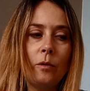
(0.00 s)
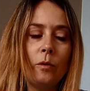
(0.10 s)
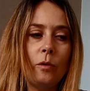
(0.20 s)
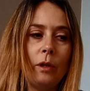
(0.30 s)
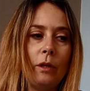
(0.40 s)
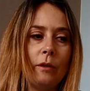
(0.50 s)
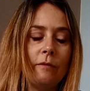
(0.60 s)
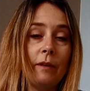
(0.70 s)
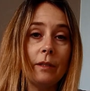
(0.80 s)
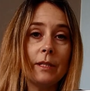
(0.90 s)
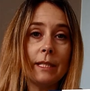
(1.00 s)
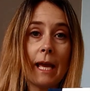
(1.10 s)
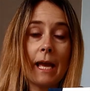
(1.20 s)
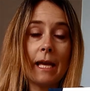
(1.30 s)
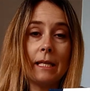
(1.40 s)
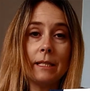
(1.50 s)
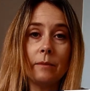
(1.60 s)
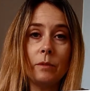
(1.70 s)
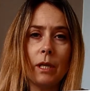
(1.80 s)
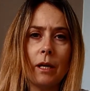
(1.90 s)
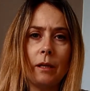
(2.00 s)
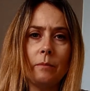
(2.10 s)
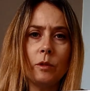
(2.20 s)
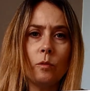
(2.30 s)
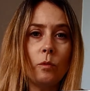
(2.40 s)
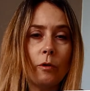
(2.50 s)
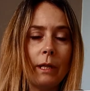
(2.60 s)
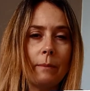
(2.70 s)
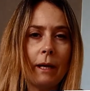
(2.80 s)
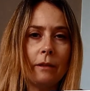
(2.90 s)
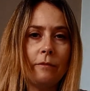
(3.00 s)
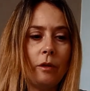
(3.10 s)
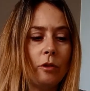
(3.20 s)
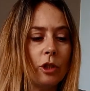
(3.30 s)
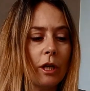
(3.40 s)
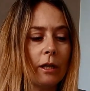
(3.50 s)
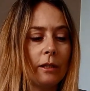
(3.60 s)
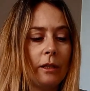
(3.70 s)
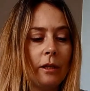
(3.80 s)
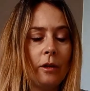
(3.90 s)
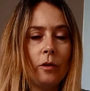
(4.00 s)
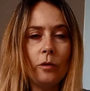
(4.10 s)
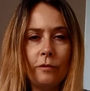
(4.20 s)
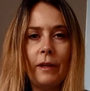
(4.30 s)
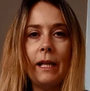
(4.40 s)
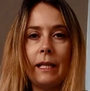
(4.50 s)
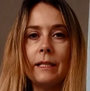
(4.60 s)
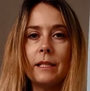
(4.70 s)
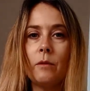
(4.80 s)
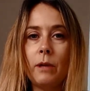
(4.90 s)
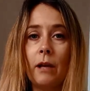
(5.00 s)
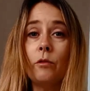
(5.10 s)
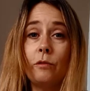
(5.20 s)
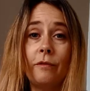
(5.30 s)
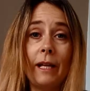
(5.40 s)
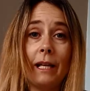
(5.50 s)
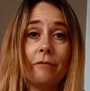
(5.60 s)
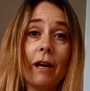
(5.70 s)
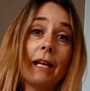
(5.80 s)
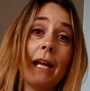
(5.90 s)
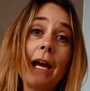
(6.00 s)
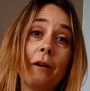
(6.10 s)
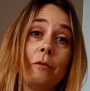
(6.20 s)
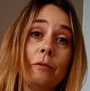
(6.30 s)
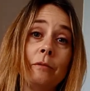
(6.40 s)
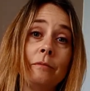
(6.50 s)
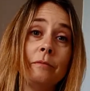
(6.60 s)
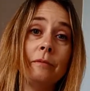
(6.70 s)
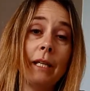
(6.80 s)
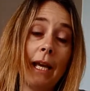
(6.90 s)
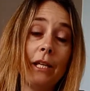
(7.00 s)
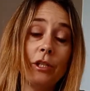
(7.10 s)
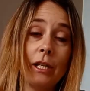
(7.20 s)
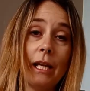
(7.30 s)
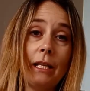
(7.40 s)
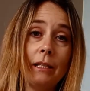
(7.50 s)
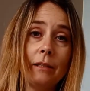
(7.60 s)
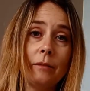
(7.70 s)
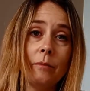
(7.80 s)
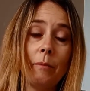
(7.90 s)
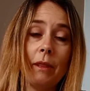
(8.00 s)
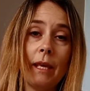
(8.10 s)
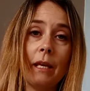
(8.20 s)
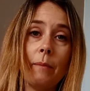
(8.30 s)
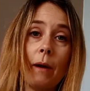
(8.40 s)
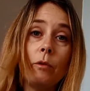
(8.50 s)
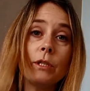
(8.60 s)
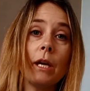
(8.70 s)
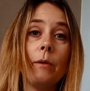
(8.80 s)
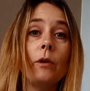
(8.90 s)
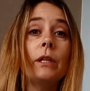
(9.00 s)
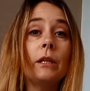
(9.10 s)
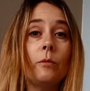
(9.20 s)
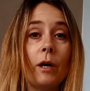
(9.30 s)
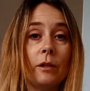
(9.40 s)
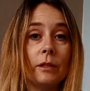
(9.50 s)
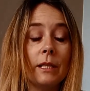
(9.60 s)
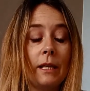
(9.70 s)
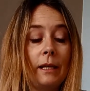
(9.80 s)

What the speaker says: or you can feel scared sometimes, or worried about the future. All feelings that we're all feeling right now, occasionally, when we think about what's going on in the world.